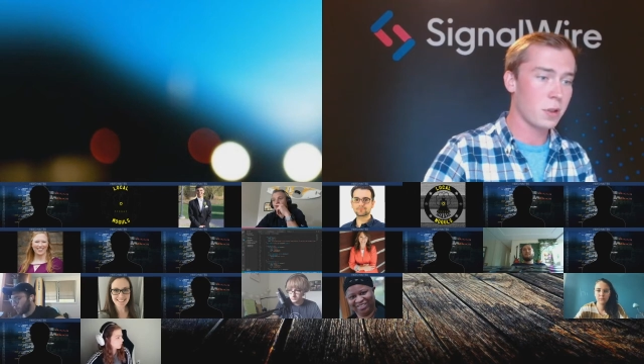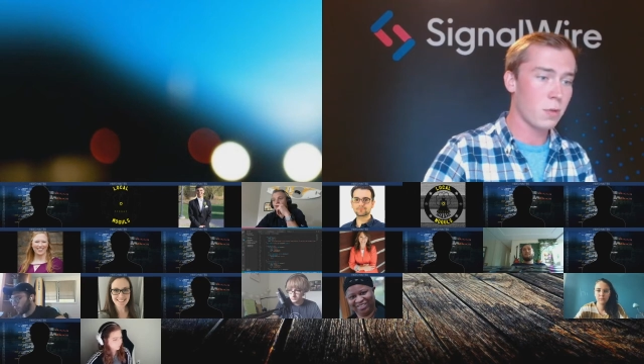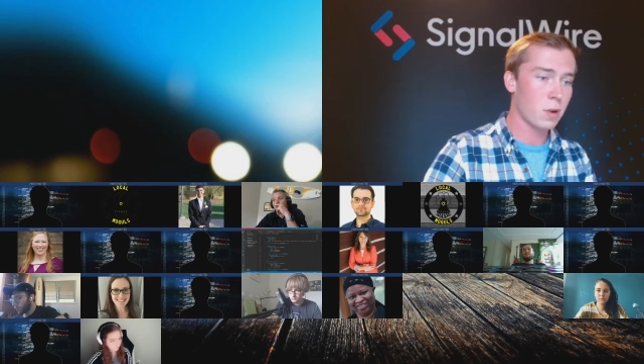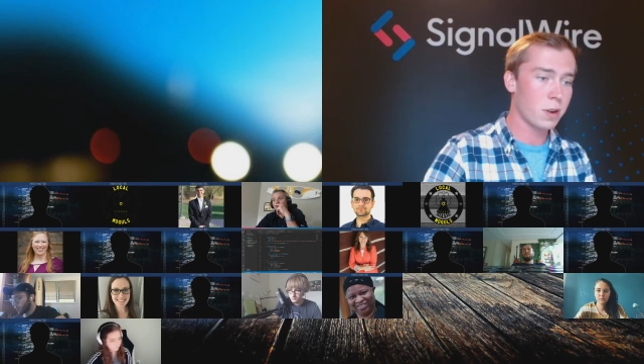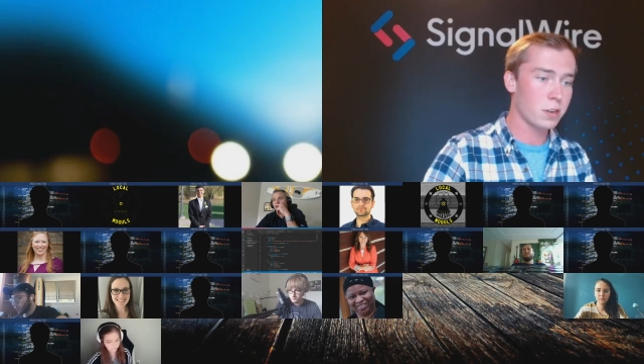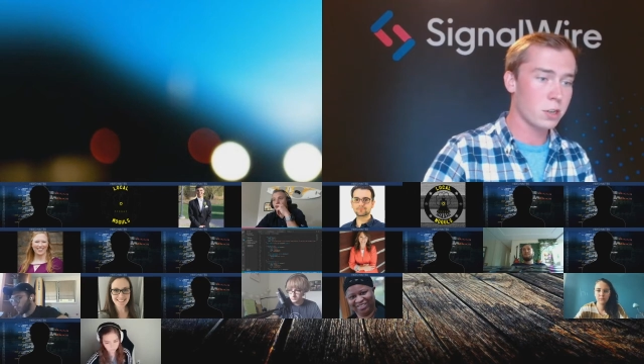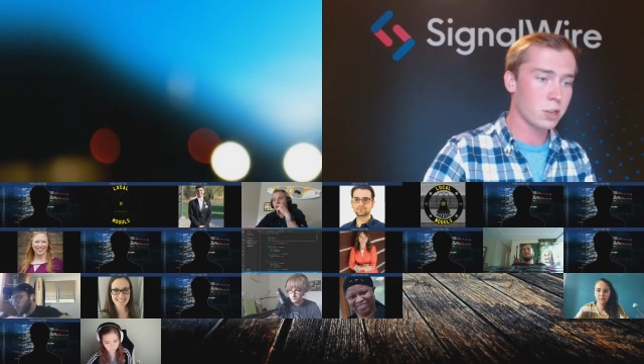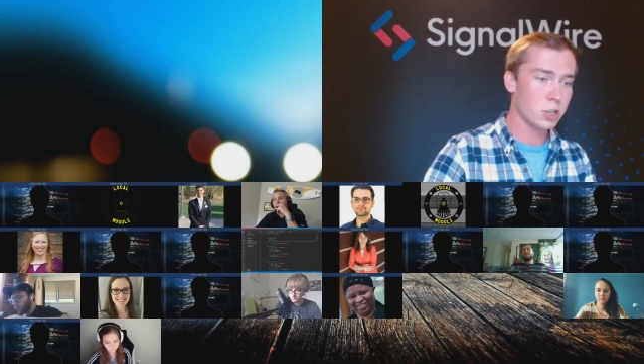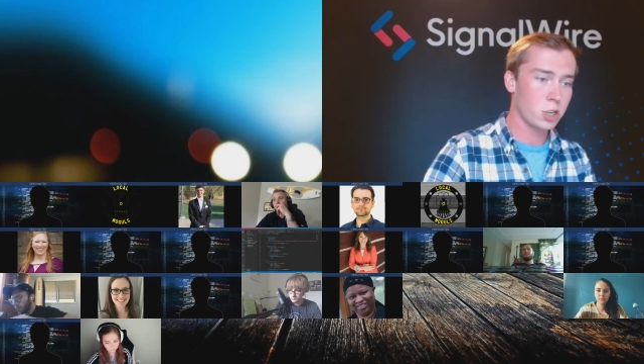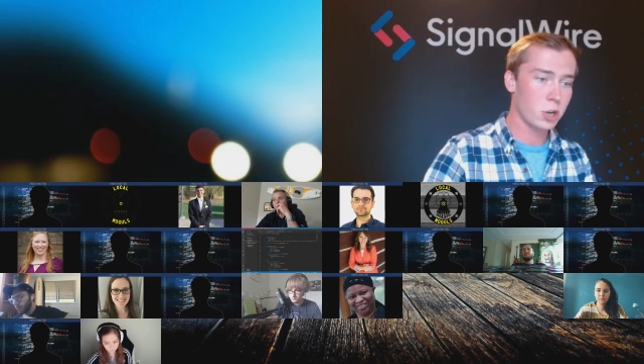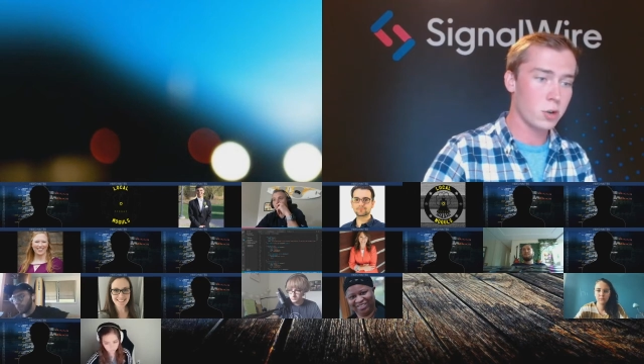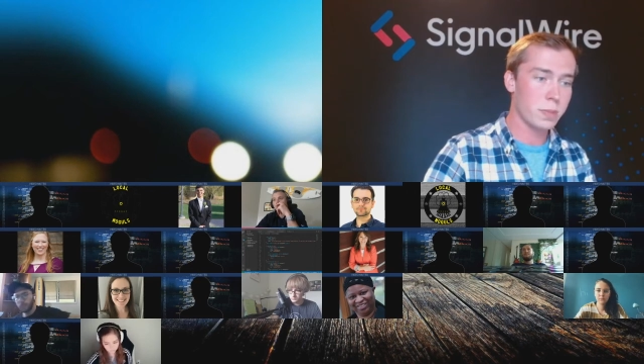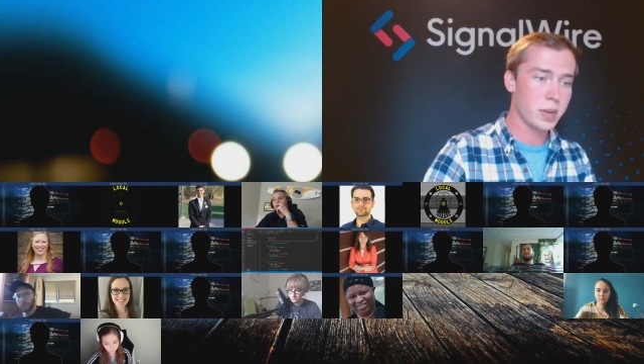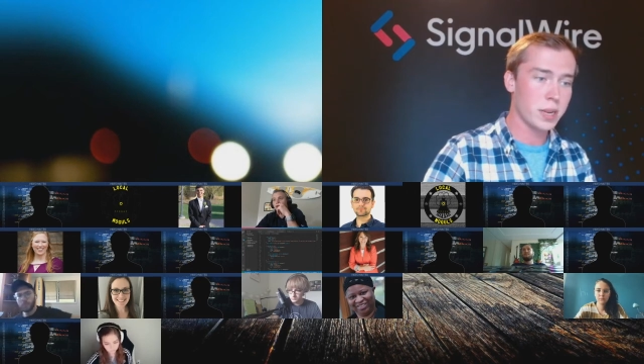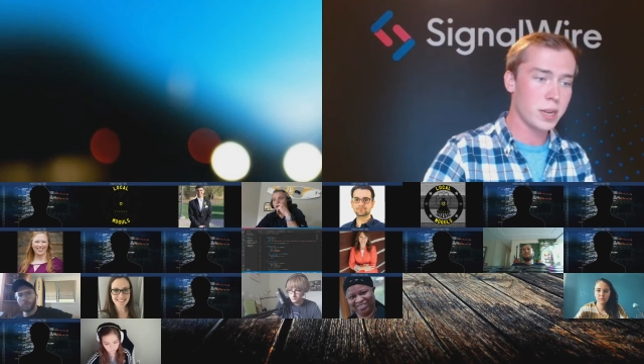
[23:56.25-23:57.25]
want to just
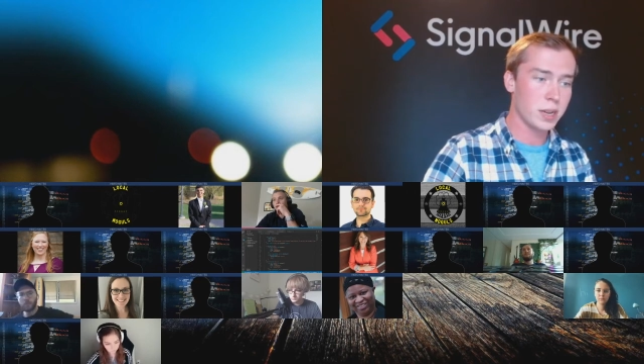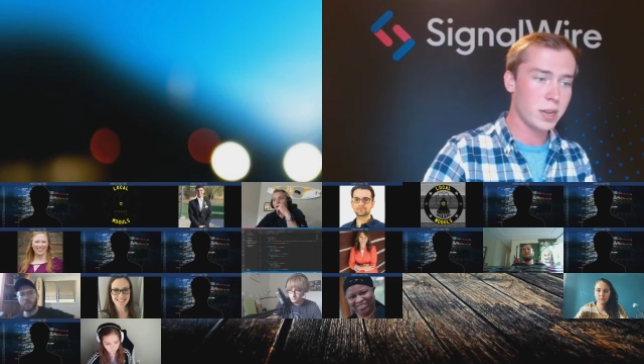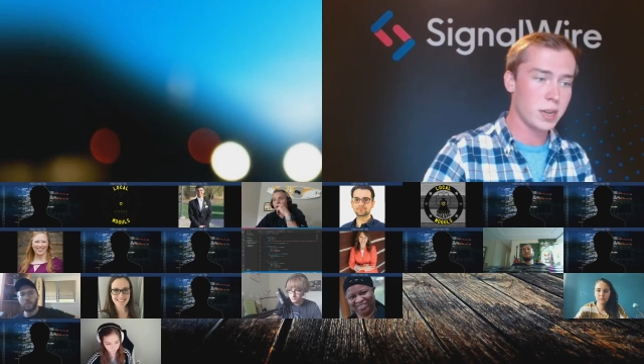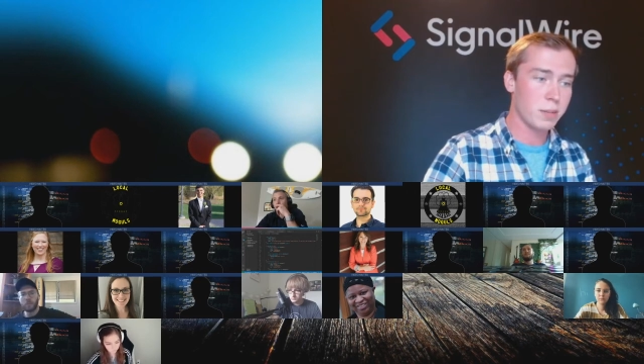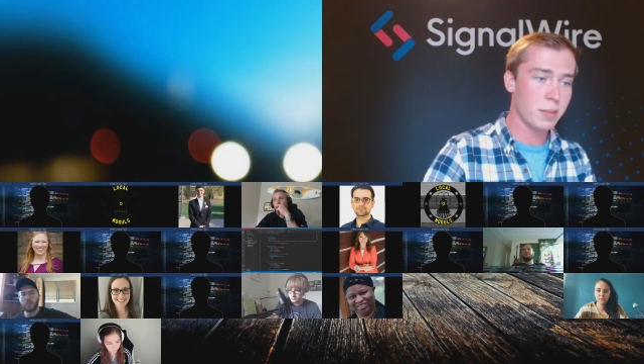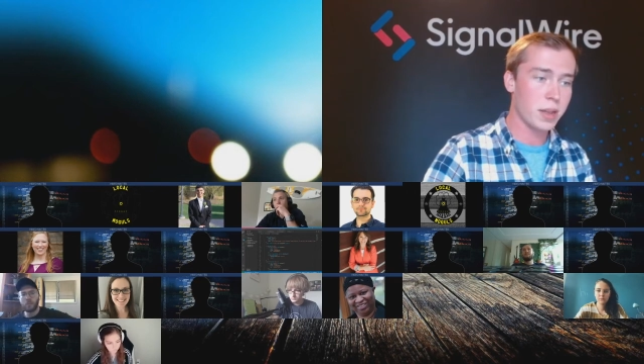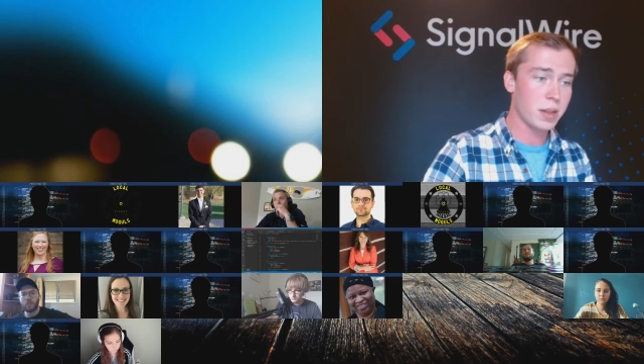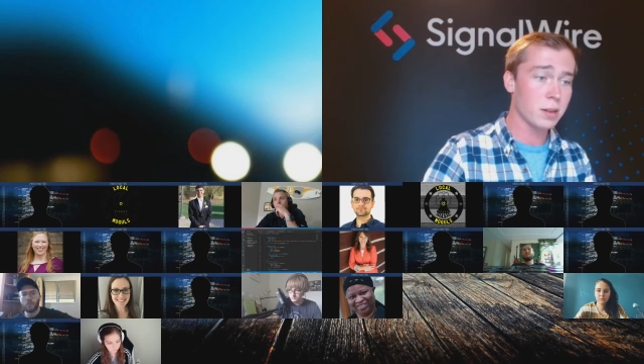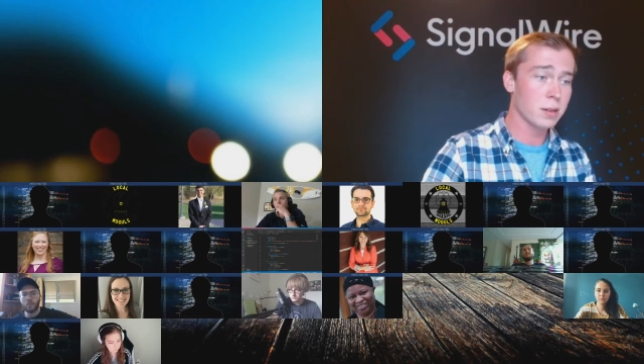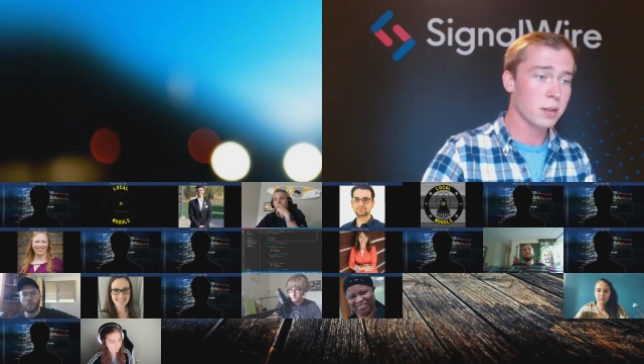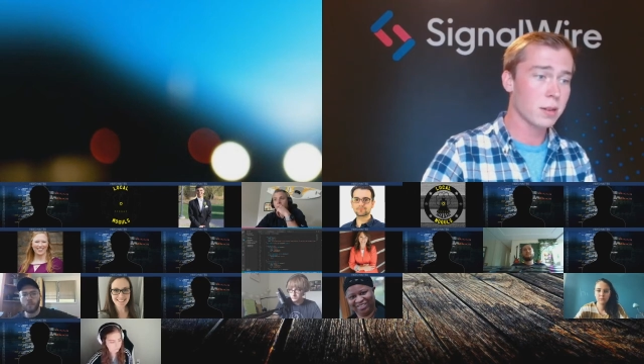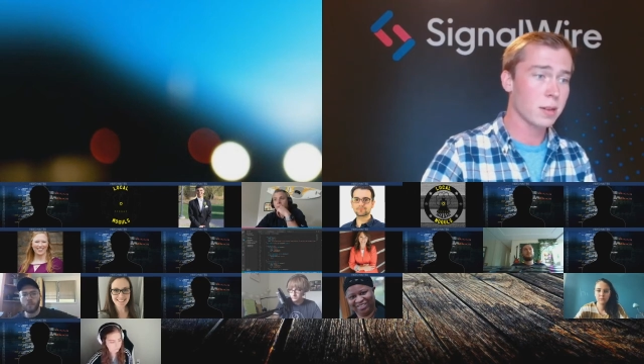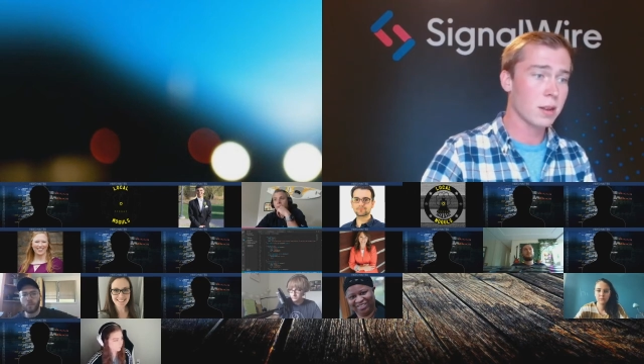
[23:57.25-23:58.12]
shoot me an email,